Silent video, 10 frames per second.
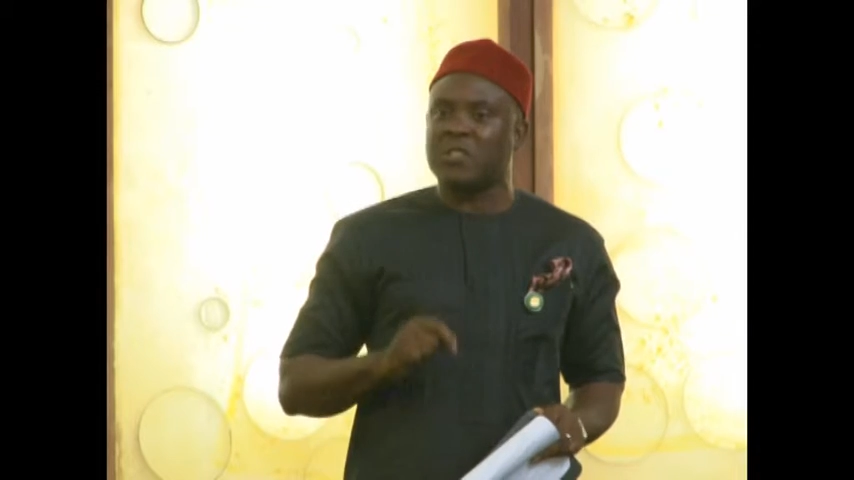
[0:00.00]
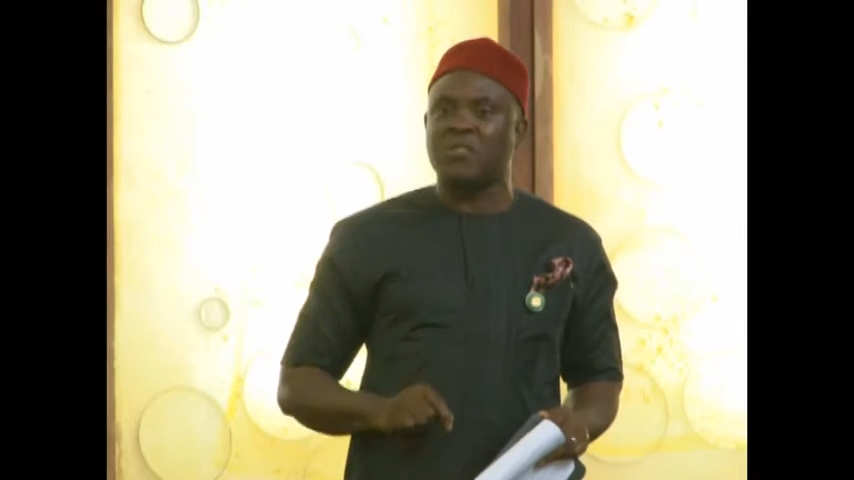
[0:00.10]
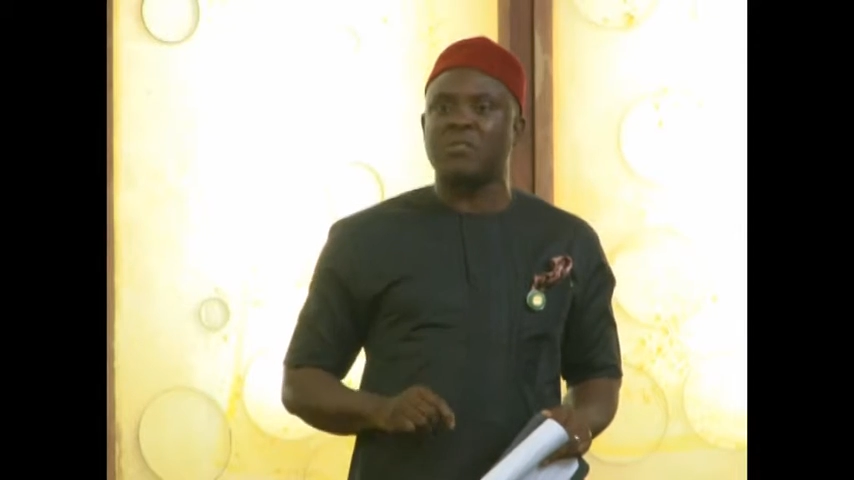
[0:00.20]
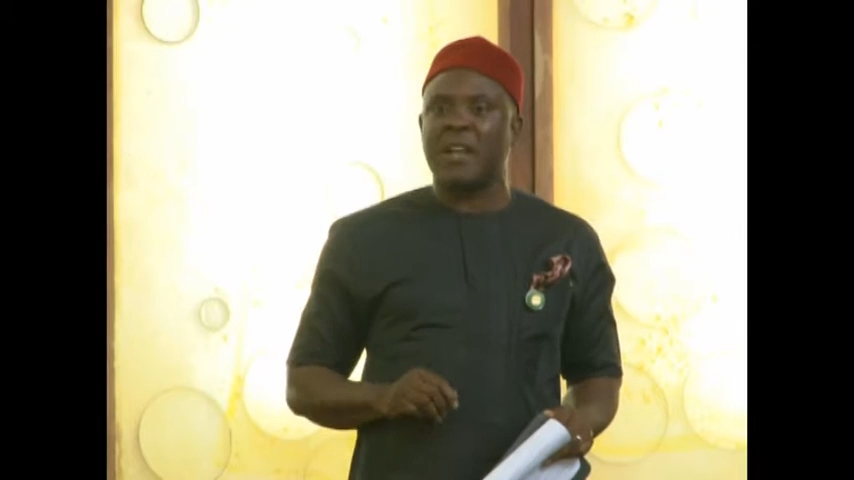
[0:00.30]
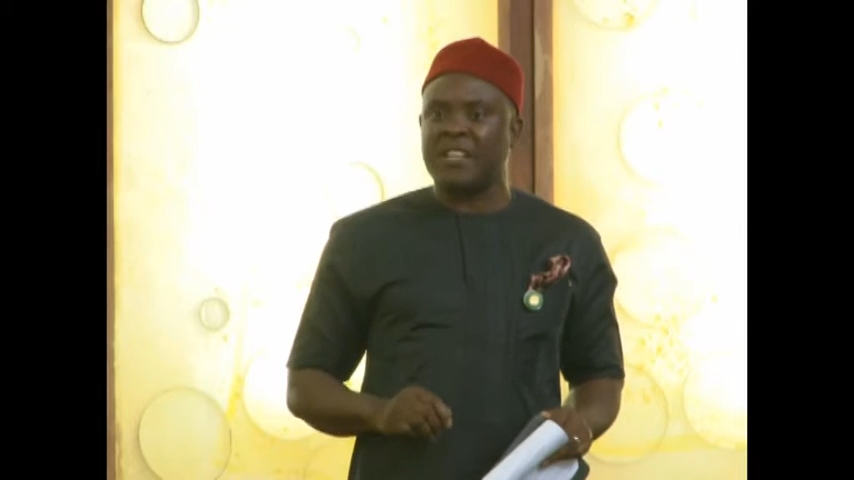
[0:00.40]

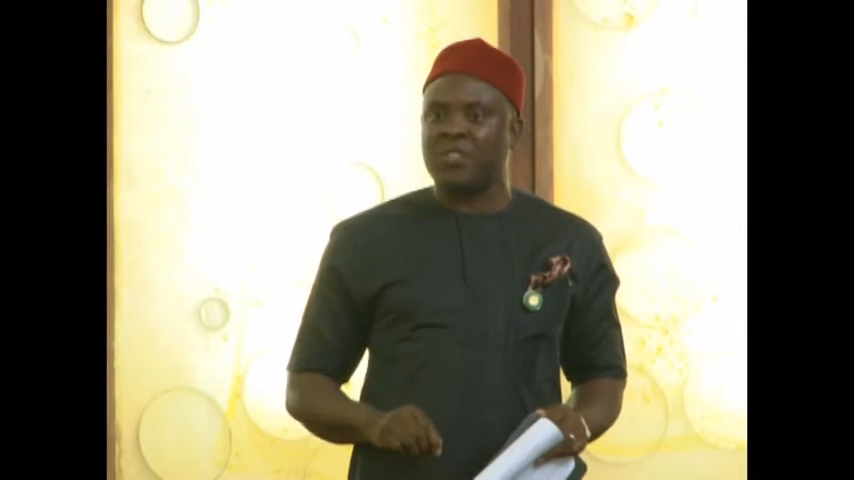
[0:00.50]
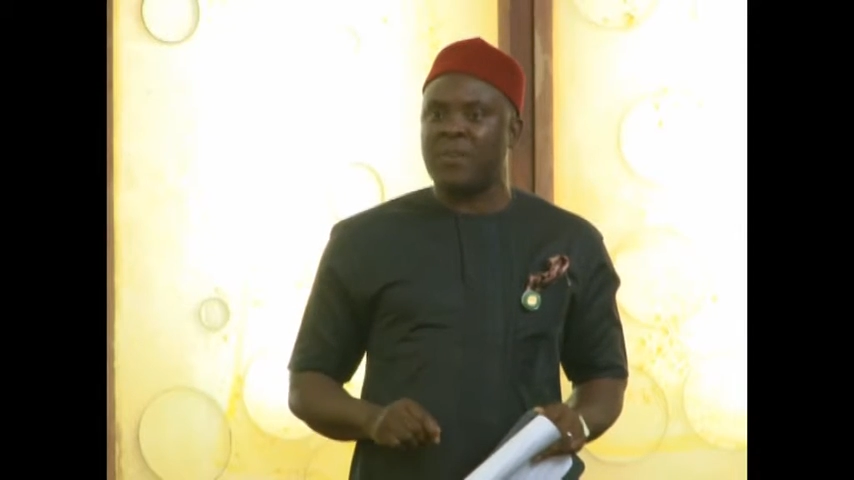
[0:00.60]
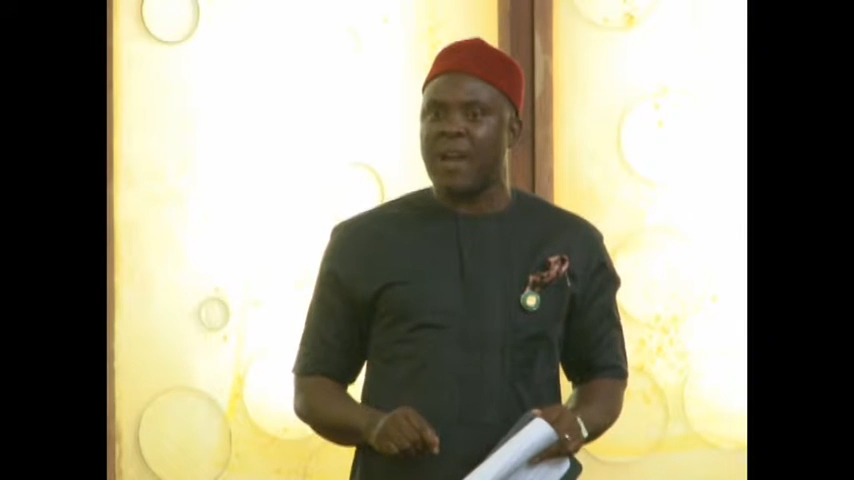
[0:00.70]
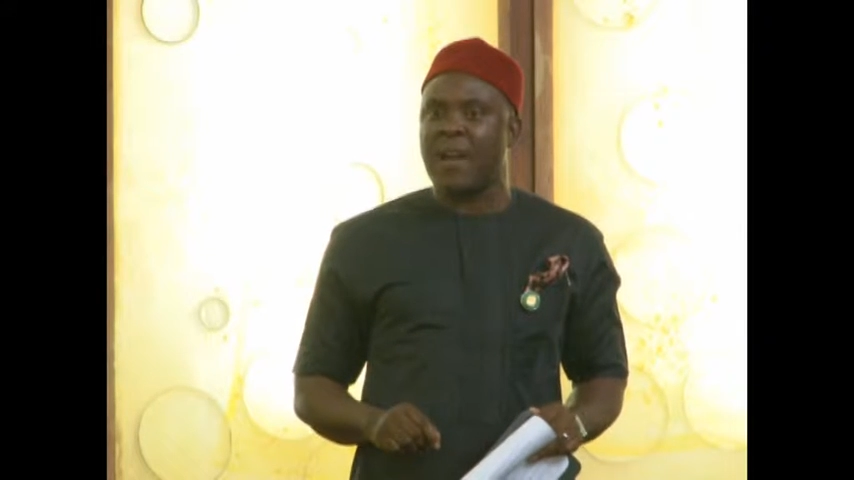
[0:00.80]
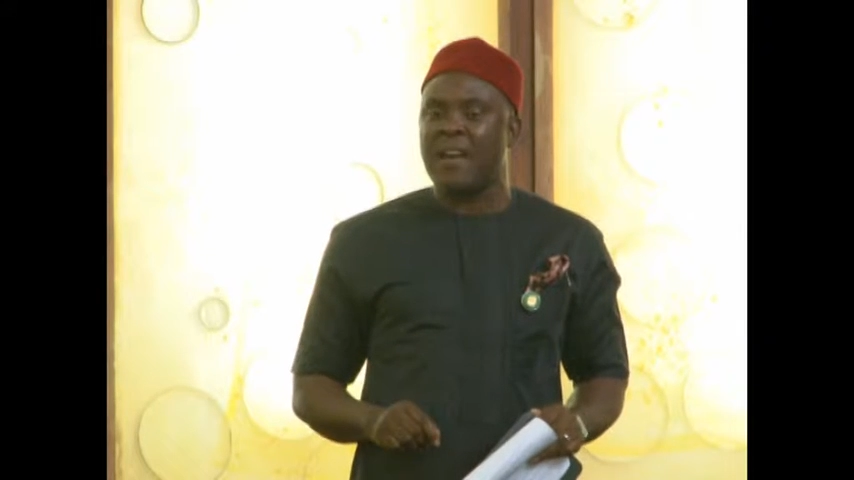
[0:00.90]
into
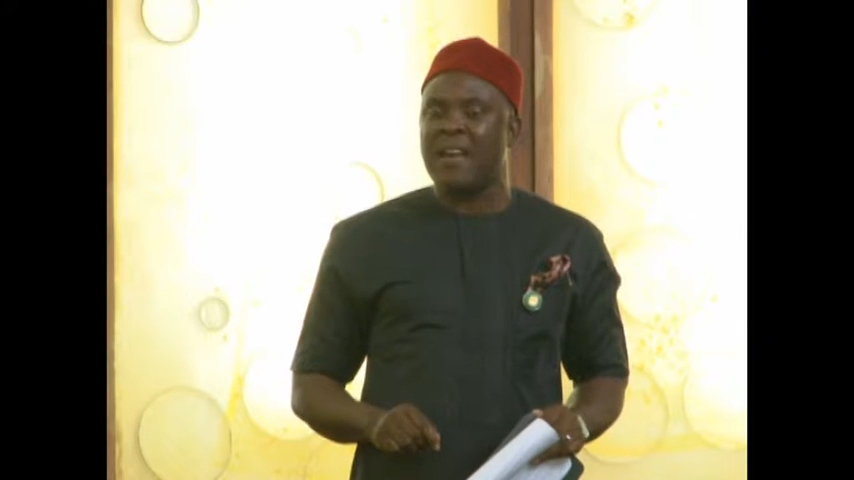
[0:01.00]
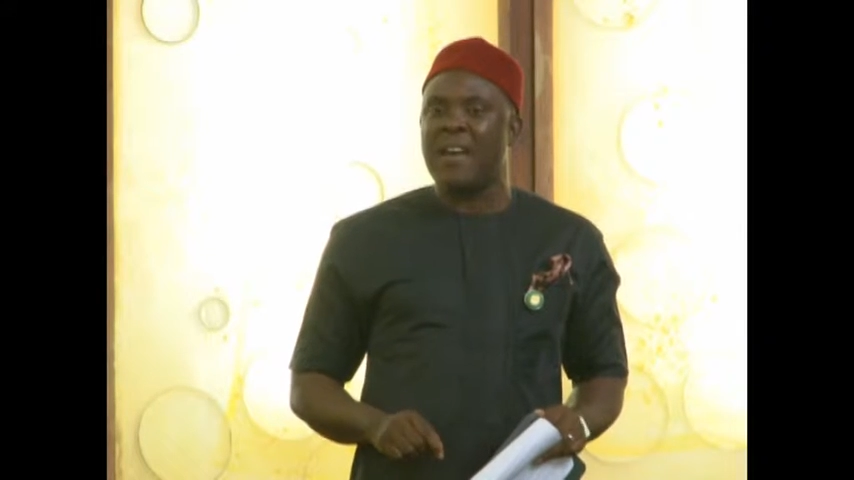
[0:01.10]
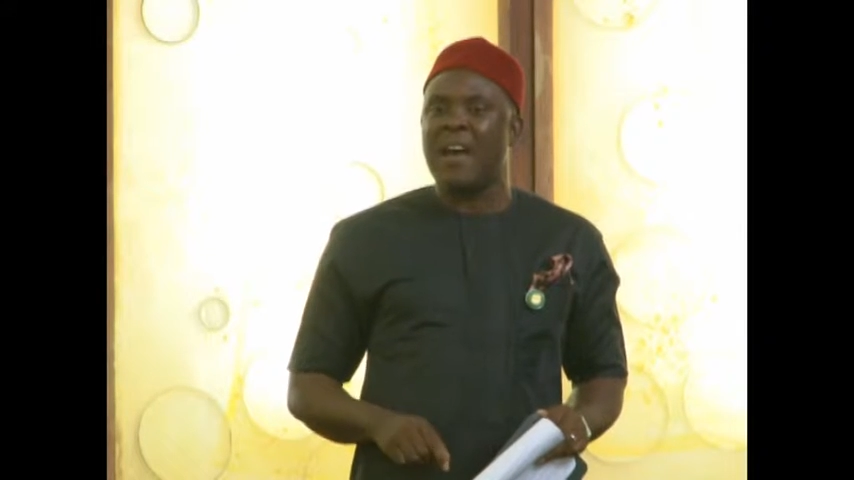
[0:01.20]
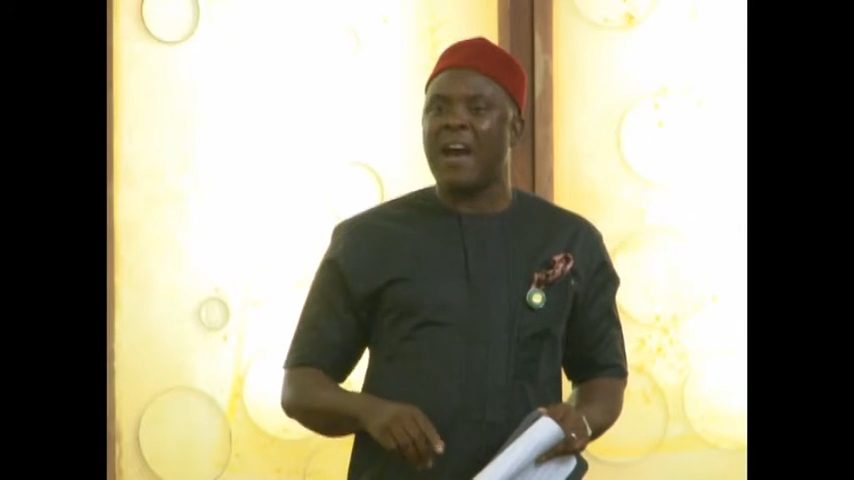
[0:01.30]
Nigeria